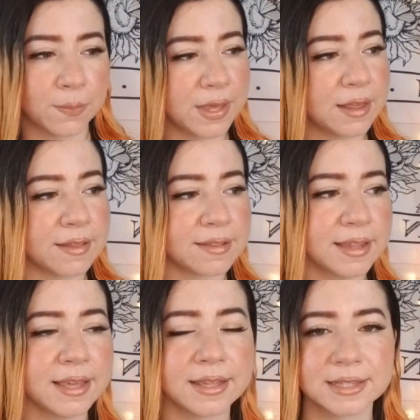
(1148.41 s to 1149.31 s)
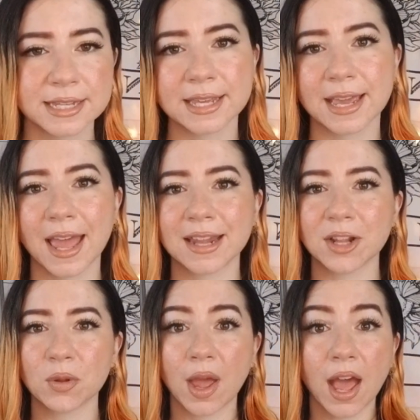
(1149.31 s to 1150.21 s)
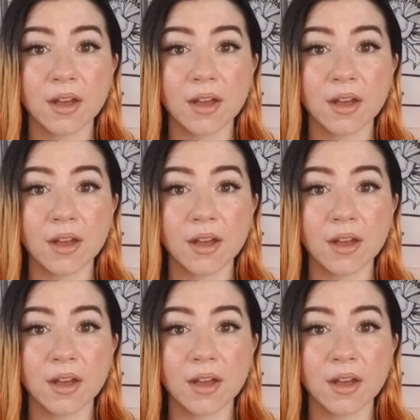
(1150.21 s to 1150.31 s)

B, C, D, and